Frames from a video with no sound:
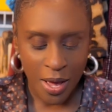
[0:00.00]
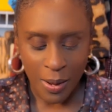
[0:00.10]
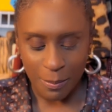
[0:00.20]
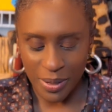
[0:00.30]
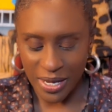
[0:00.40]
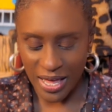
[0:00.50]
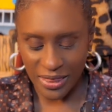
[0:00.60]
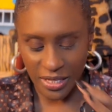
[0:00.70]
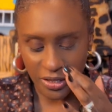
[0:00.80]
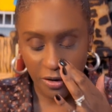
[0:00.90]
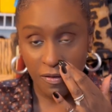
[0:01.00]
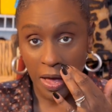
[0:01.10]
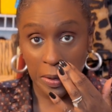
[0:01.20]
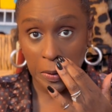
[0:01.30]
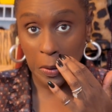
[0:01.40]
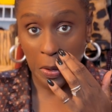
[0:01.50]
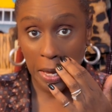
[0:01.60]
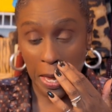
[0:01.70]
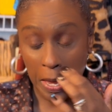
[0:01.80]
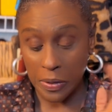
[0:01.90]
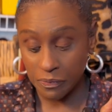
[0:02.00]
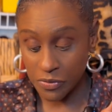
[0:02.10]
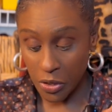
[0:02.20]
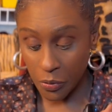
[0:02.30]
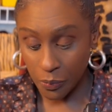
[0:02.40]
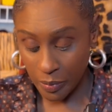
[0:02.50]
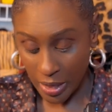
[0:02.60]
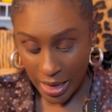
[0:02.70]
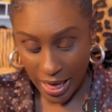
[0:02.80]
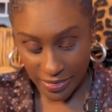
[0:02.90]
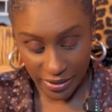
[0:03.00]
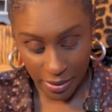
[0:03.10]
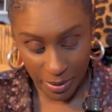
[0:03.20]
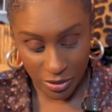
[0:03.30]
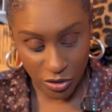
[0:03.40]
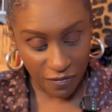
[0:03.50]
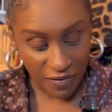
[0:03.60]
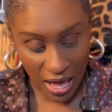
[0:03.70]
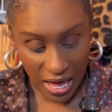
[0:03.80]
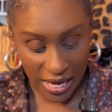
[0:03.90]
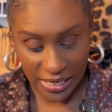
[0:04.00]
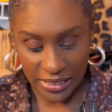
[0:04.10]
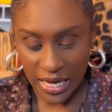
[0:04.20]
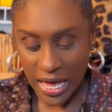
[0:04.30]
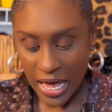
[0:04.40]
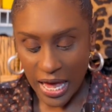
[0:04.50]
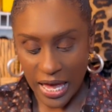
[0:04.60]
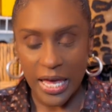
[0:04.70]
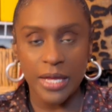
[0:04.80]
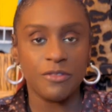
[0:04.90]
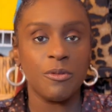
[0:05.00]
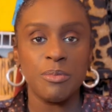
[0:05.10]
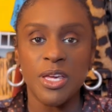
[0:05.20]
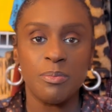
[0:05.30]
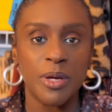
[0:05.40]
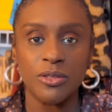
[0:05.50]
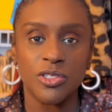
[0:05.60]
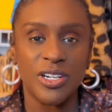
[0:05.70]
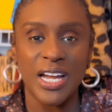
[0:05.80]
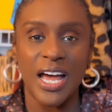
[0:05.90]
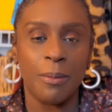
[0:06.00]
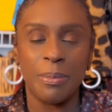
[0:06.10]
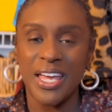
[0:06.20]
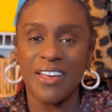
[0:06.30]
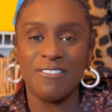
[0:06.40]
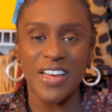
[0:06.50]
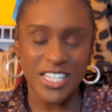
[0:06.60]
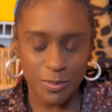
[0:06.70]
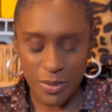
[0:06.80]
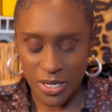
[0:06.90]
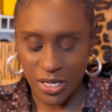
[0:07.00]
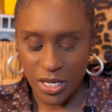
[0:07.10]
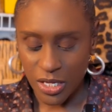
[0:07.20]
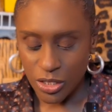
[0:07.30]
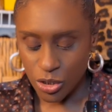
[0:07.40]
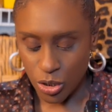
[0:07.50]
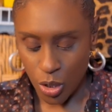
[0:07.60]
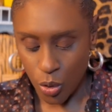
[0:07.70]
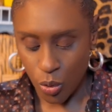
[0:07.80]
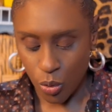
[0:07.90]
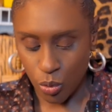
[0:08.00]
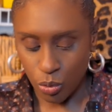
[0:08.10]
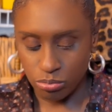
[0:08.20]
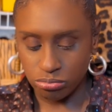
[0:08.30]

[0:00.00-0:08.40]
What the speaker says: But I think they're fine. Okay, so I think the belts are fine. And for me, belts are not a big investment, so